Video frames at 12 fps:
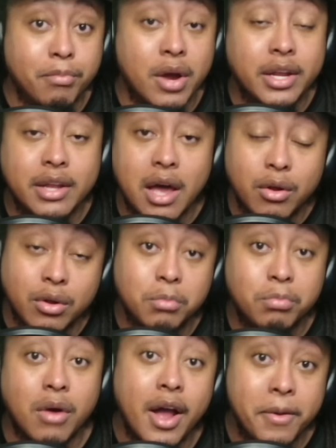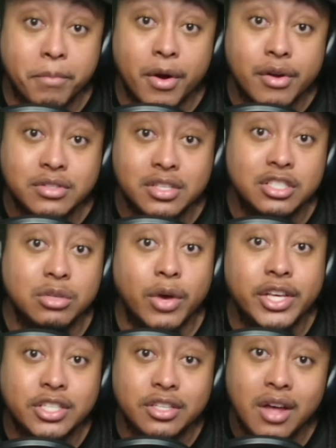breakdown on the Brian Burns
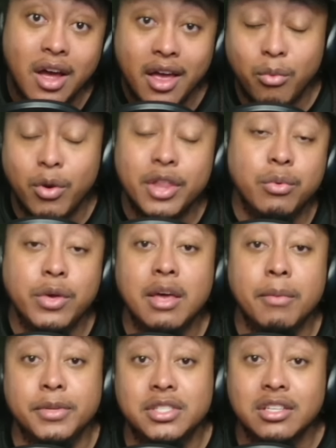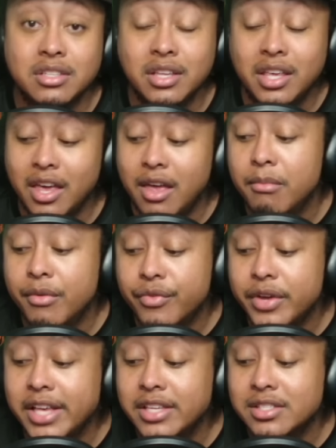situation and whether we could potentially get him in
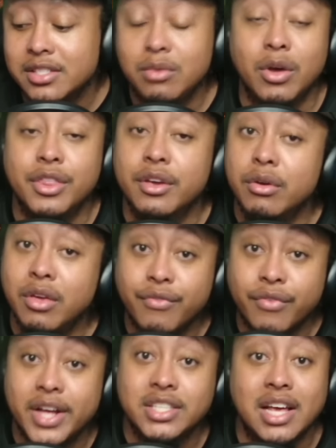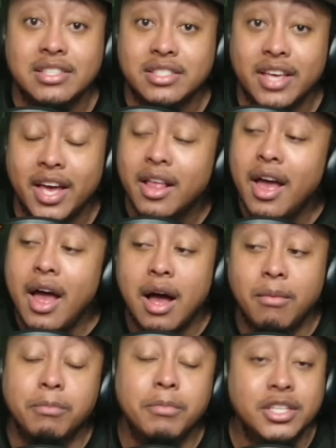free agency, whether he'll get franchise tag,
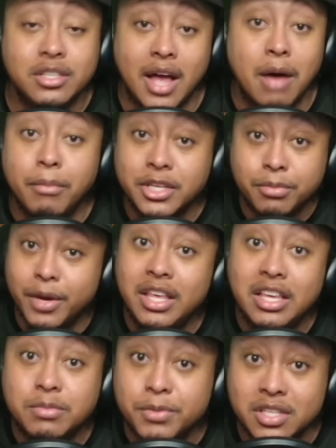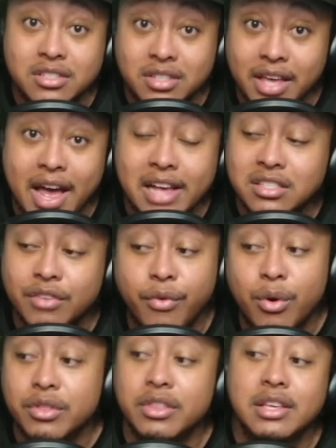how much, how much money he's potentially asking
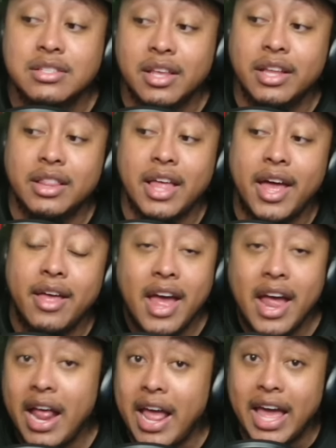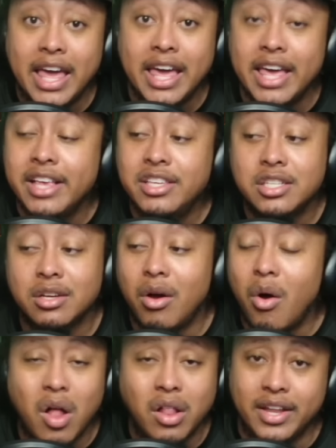for, and things like that, age,
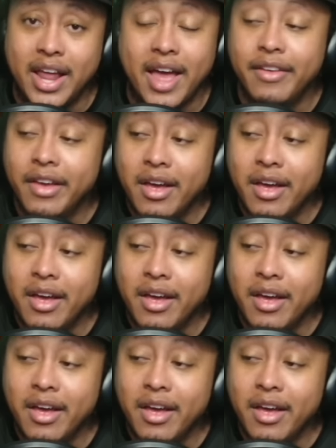all of that.